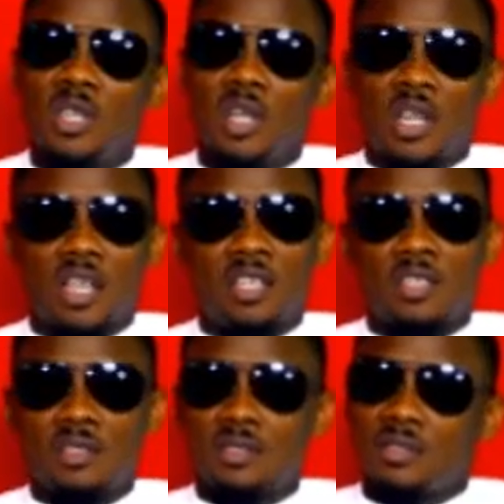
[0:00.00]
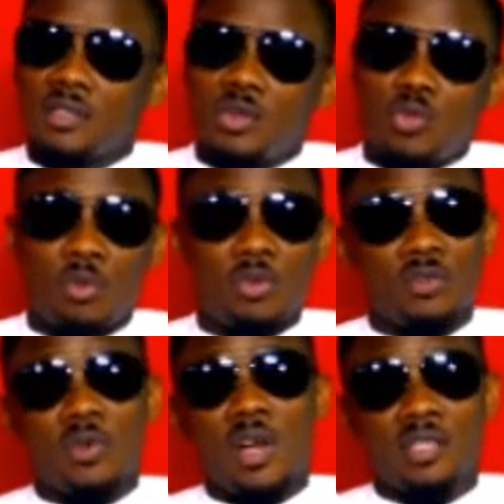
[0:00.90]
Like, we
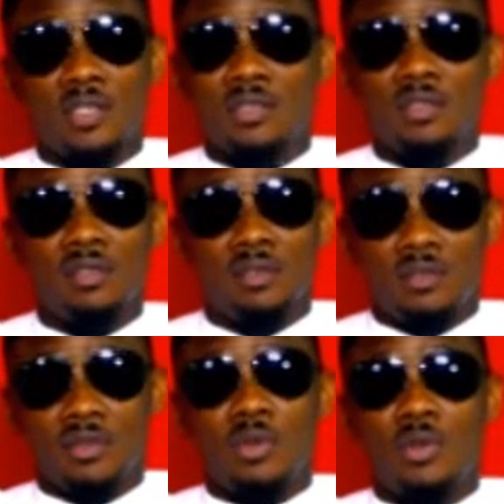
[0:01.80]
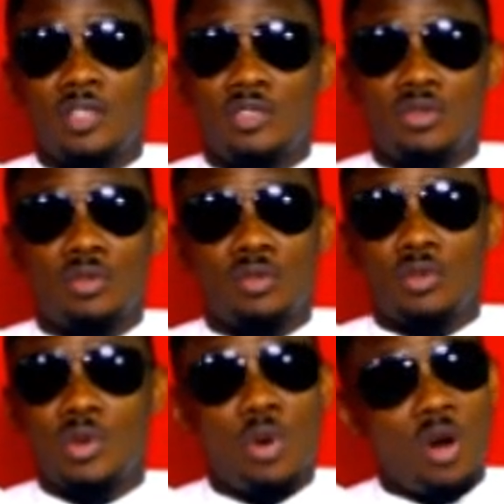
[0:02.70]
musical artists don't need to
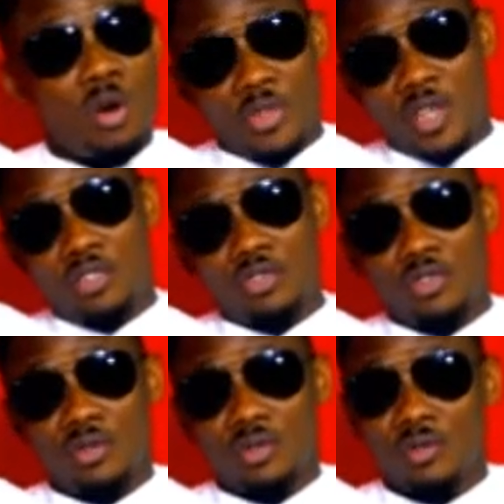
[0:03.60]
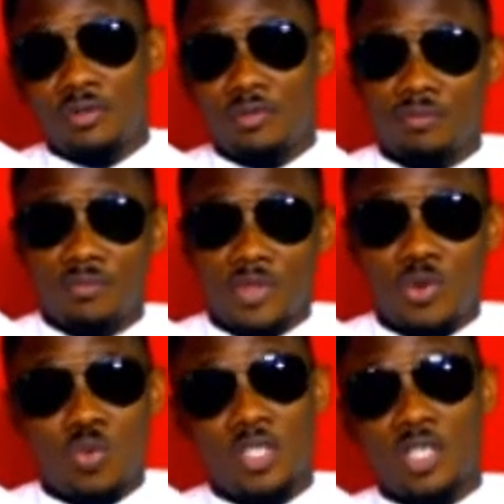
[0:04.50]
go out there to
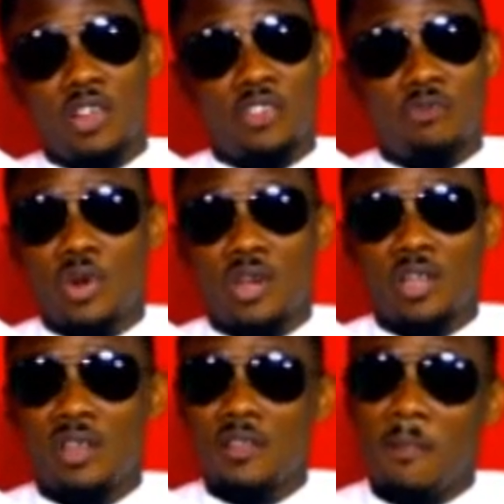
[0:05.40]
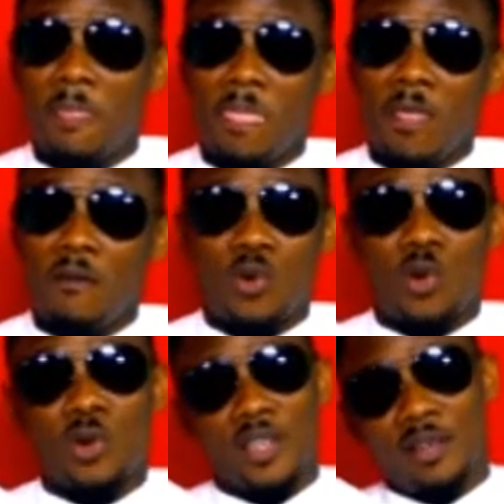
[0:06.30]
waste a lot of money for
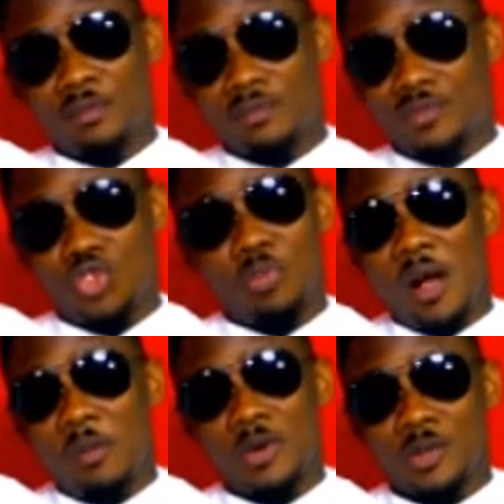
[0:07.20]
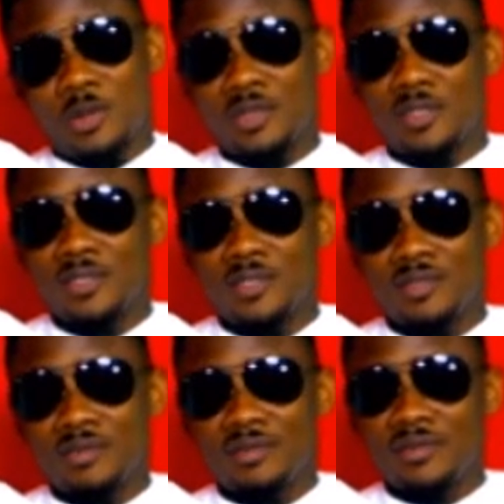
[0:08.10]
all them supermodels.
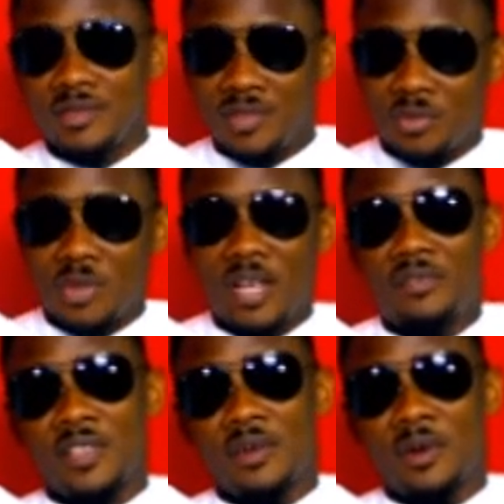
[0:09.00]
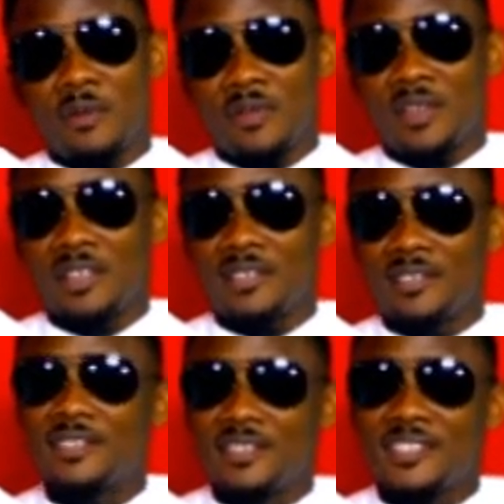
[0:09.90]
We have Sarah Ophelia.
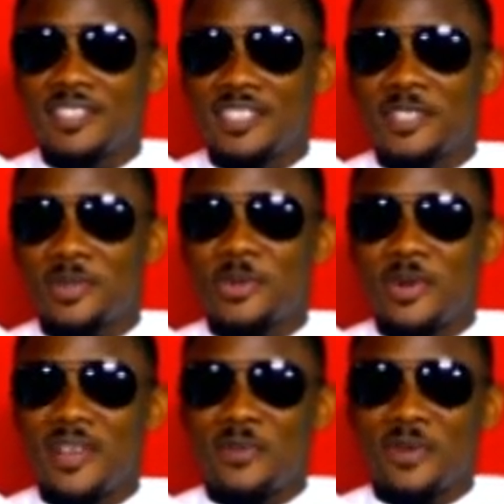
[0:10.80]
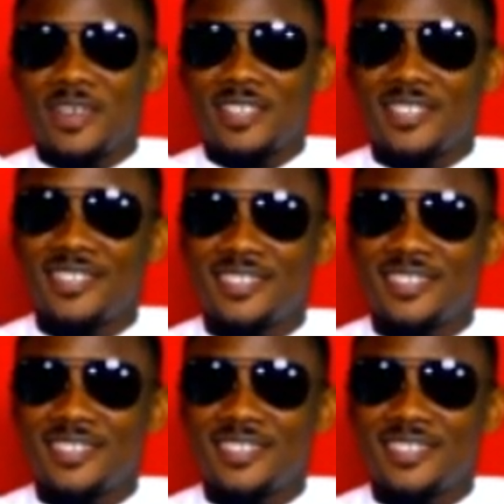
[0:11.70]
She would do it for us.